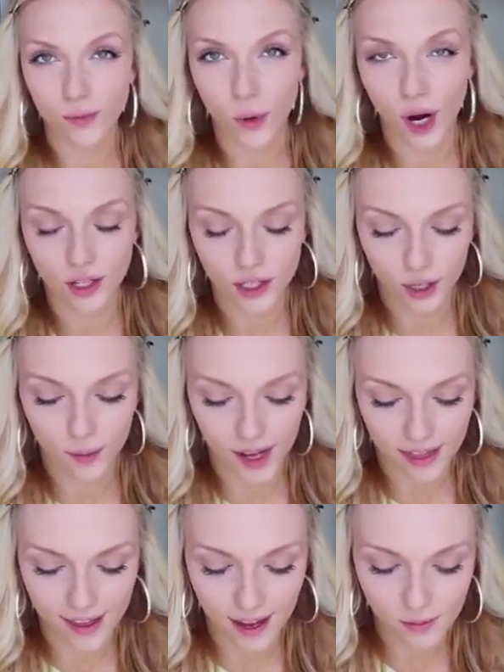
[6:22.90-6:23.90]
to use bronzer, but
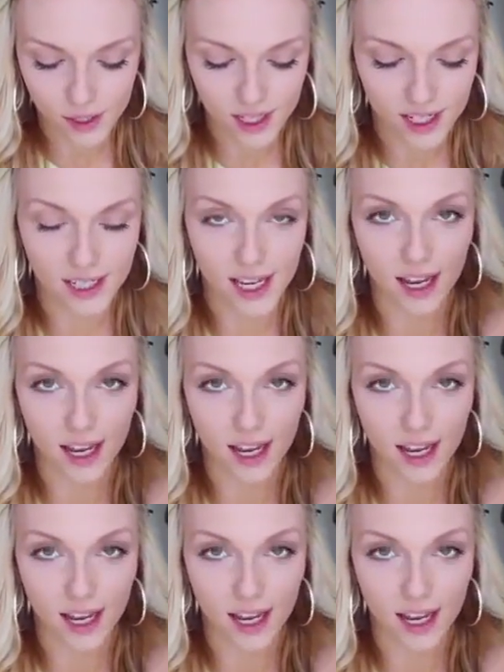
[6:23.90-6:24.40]
I think I'm just going to